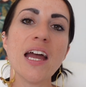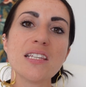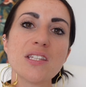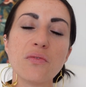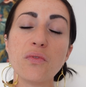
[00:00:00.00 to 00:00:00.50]

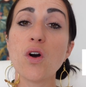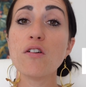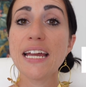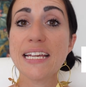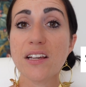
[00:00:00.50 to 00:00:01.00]

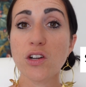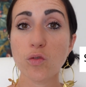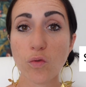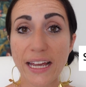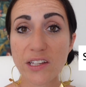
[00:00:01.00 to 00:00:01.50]
Sephora is a
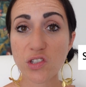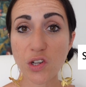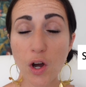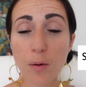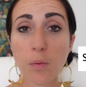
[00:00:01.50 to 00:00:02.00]
great
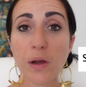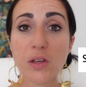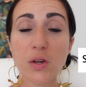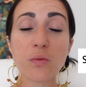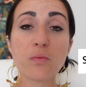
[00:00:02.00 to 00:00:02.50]
shop where
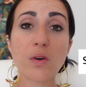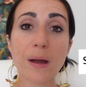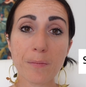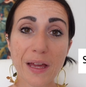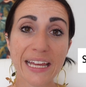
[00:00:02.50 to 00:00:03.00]
you can
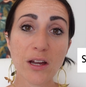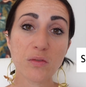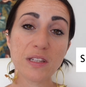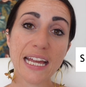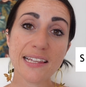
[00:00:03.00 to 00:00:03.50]
find many
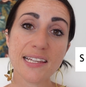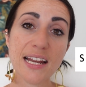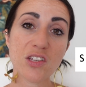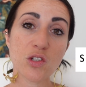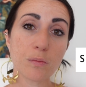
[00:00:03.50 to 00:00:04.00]
of the
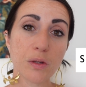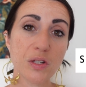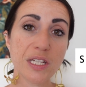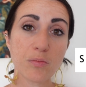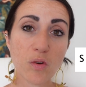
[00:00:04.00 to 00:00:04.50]
international
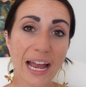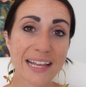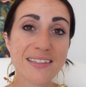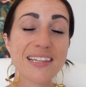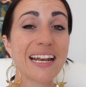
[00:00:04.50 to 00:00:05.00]
beauty
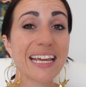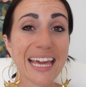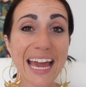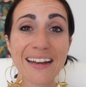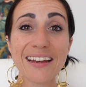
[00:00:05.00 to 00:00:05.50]
brands, and
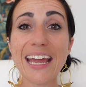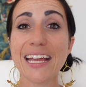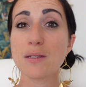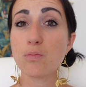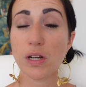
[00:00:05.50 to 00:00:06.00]
again,
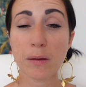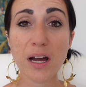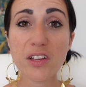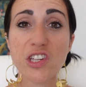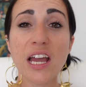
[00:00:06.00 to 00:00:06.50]
it's pretty
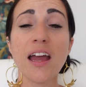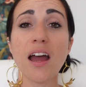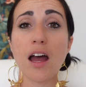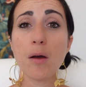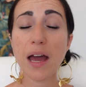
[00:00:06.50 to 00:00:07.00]
much
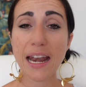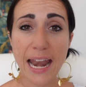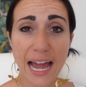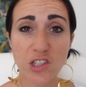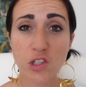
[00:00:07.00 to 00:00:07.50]
a
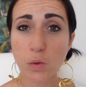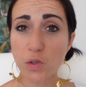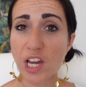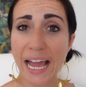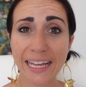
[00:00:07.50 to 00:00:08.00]
national
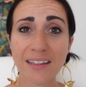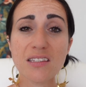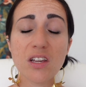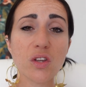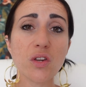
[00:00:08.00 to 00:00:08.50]
chain,
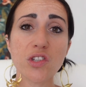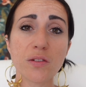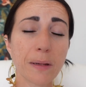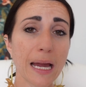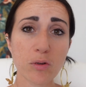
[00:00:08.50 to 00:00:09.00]
so you
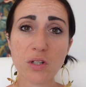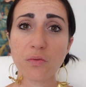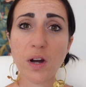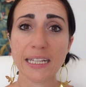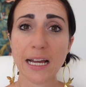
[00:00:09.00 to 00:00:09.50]
should be able to
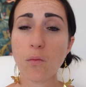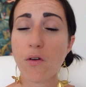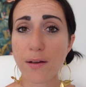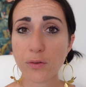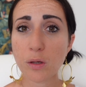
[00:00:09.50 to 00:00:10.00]
find that
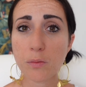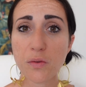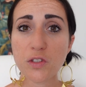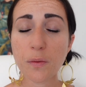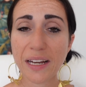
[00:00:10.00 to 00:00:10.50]
wherever you
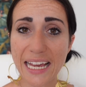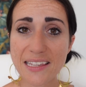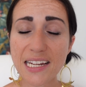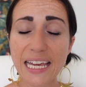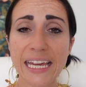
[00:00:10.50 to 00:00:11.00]
move to in
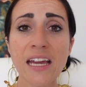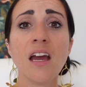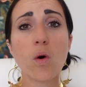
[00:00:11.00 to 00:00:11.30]
Italy.